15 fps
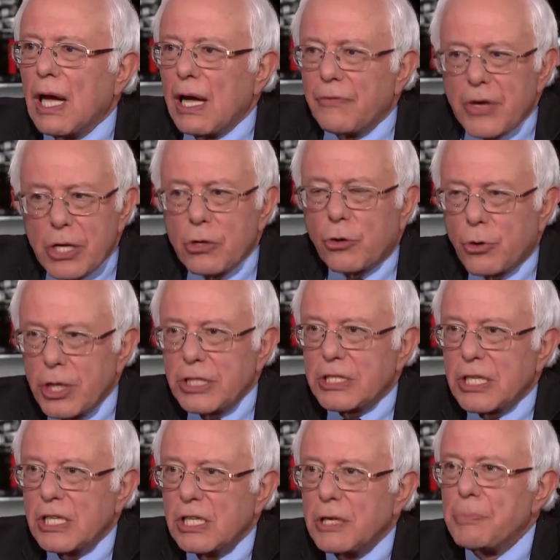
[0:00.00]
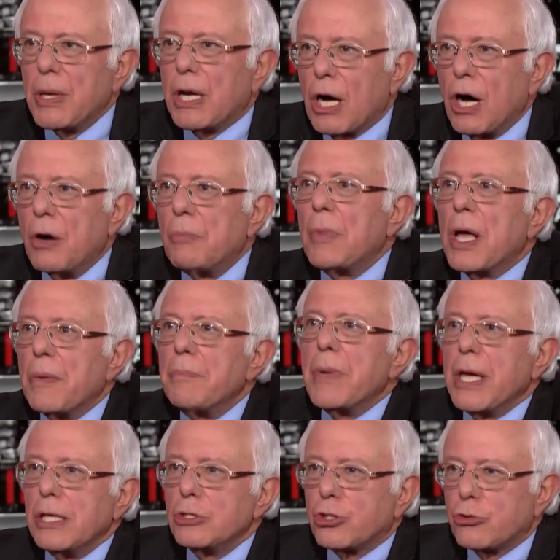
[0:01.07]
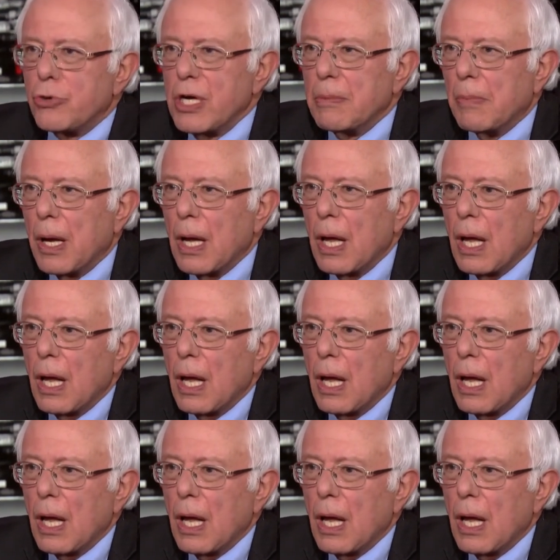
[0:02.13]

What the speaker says: have increasingly become mainstream.